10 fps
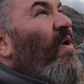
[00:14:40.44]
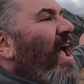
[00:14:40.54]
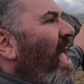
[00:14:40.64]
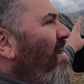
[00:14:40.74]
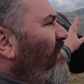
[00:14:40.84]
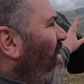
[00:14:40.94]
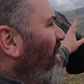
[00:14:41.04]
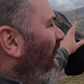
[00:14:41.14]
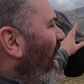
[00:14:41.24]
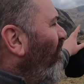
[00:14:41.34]
quite a heavy
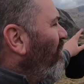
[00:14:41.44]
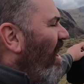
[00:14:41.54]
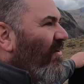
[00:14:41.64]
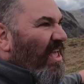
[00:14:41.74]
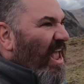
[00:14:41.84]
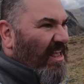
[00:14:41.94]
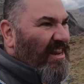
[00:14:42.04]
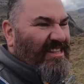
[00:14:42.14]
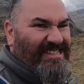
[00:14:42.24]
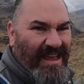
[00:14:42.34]
cloud now,
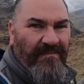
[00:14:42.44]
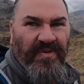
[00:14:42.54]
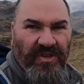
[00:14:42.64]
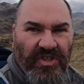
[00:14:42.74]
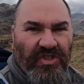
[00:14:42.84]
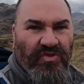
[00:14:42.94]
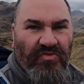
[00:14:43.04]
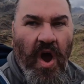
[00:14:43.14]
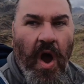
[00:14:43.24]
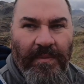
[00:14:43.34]
and the temperature's
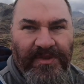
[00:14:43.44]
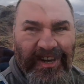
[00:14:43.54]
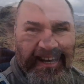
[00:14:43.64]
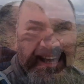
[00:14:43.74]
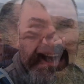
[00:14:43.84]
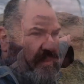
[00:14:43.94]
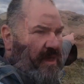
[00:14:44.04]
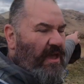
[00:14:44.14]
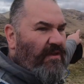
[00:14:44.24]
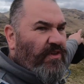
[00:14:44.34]
dropped.
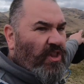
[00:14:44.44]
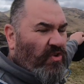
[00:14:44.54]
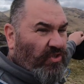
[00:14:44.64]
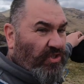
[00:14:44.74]
If you look